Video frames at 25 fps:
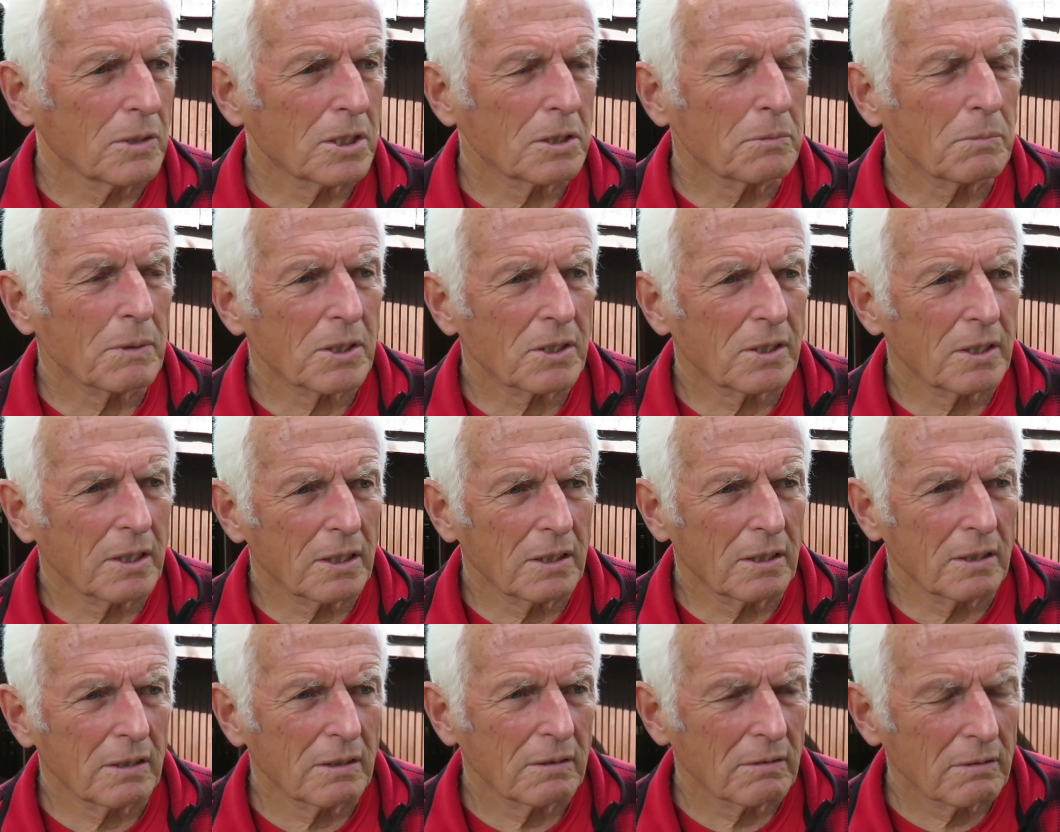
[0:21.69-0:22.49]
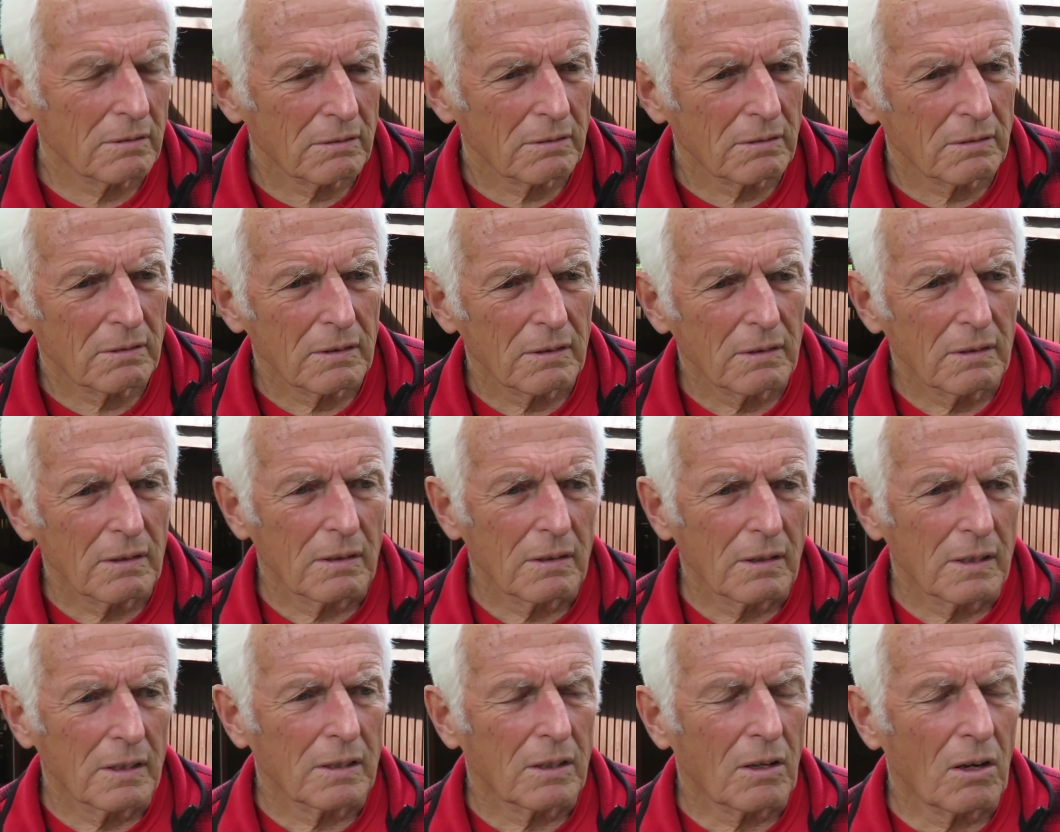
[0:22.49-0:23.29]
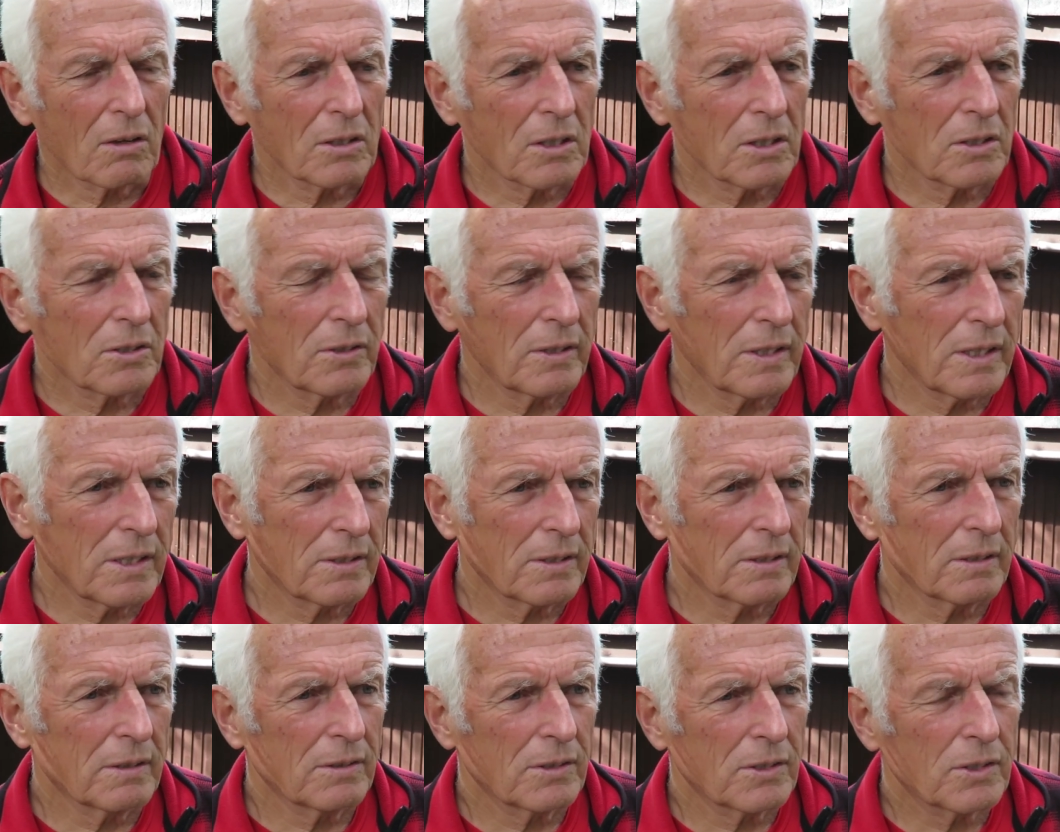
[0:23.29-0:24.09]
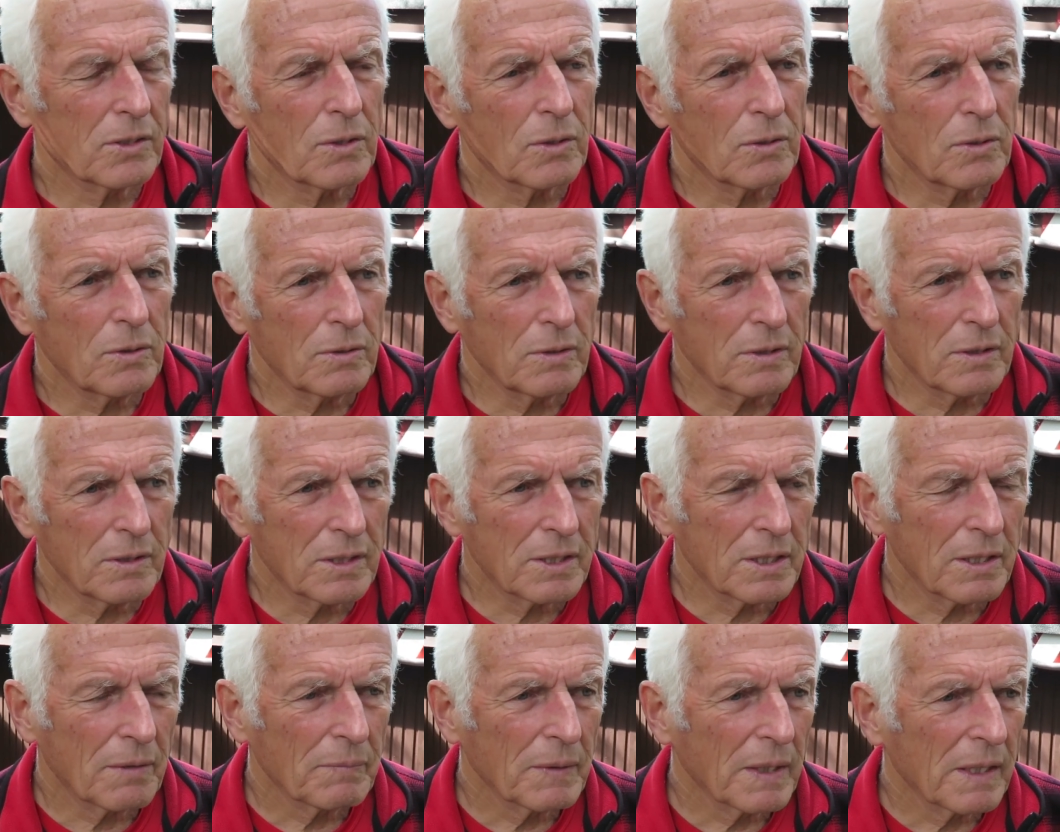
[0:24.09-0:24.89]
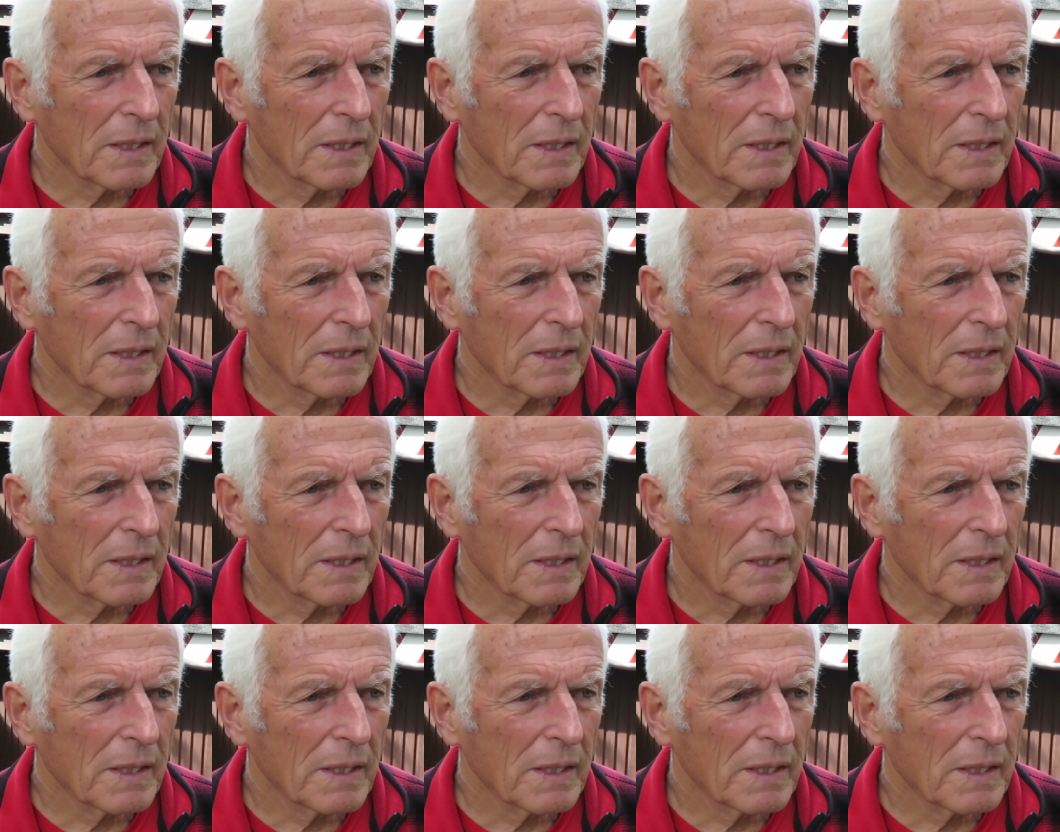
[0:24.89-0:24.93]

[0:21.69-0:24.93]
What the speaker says: smashing concrete and stones.